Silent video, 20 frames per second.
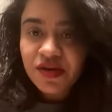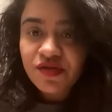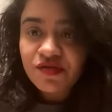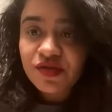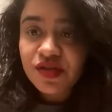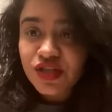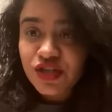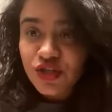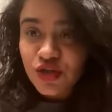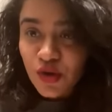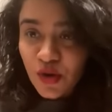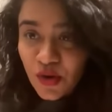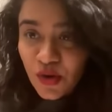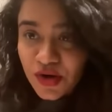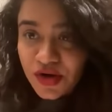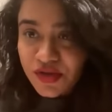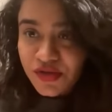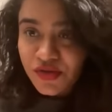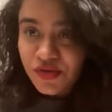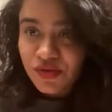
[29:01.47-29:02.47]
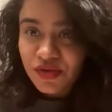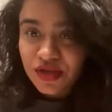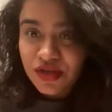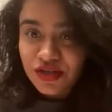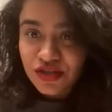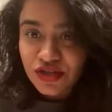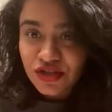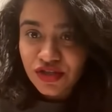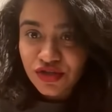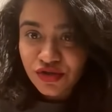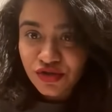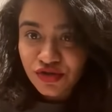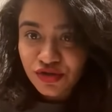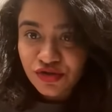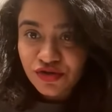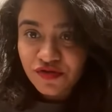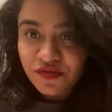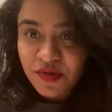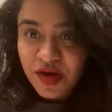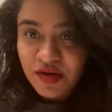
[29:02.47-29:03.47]
be restored through the
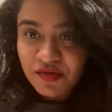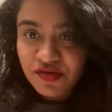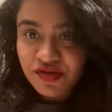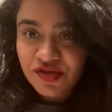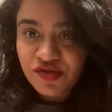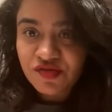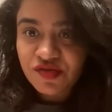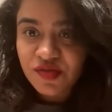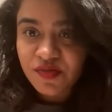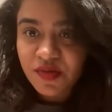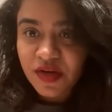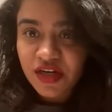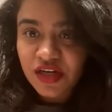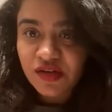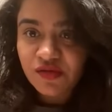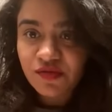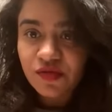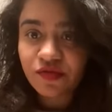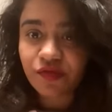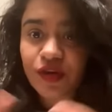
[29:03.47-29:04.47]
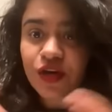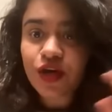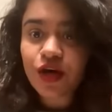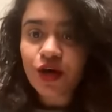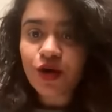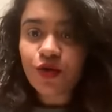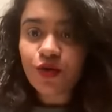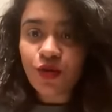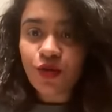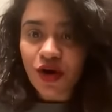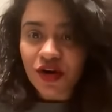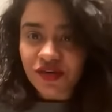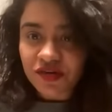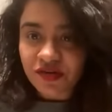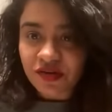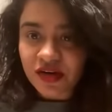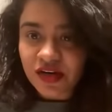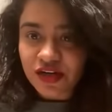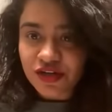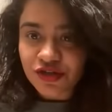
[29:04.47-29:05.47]
institution of marriage, irrespective of what
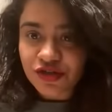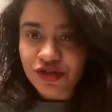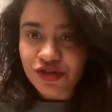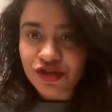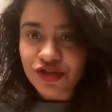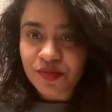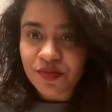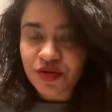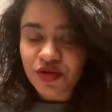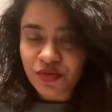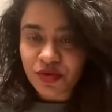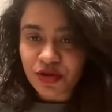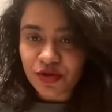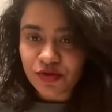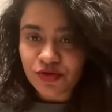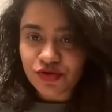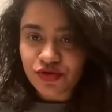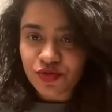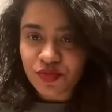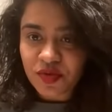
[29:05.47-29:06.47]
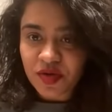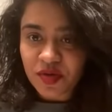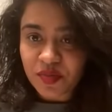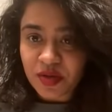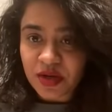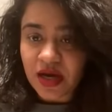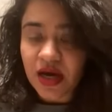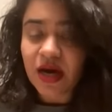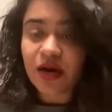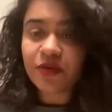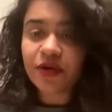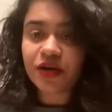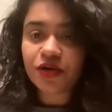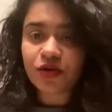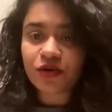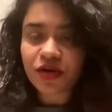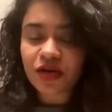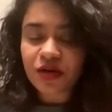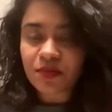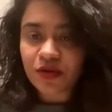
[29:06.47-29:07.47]
the relationship between those two people are. We're
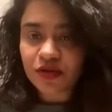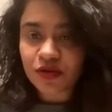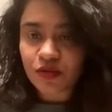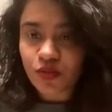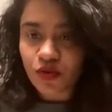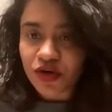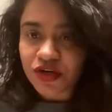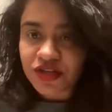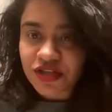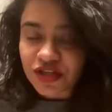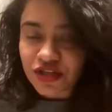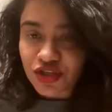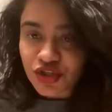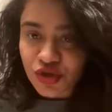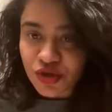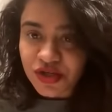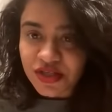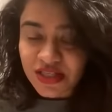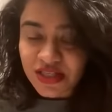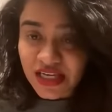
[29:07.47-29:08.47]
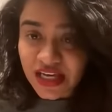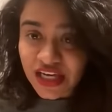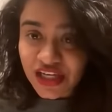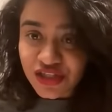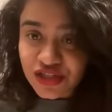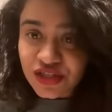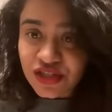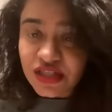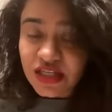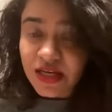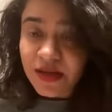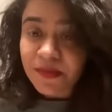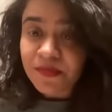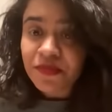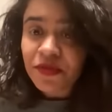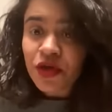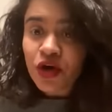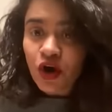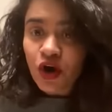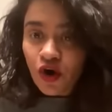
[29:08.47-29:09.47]
talking about the voice and choice and agency
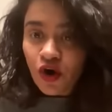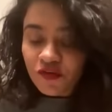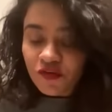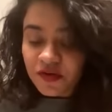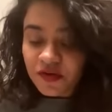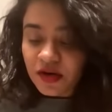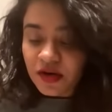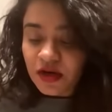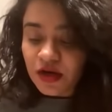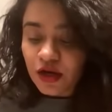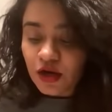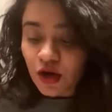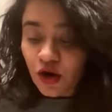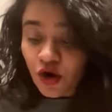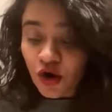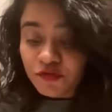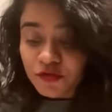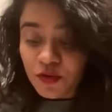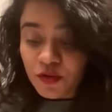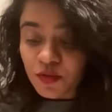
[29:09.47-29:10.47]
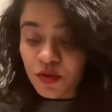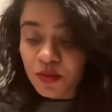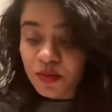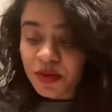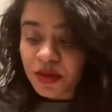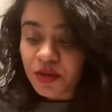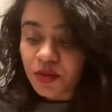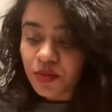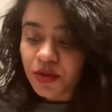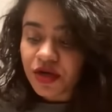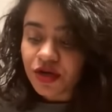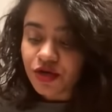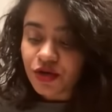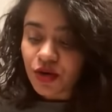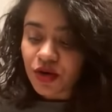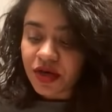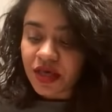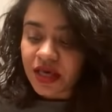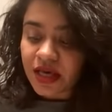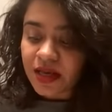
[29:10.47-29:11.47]
of a girl, of a woman. We are
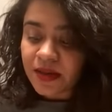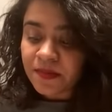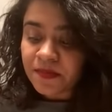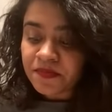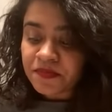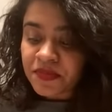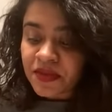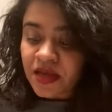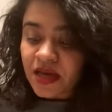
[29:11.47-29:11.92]
talking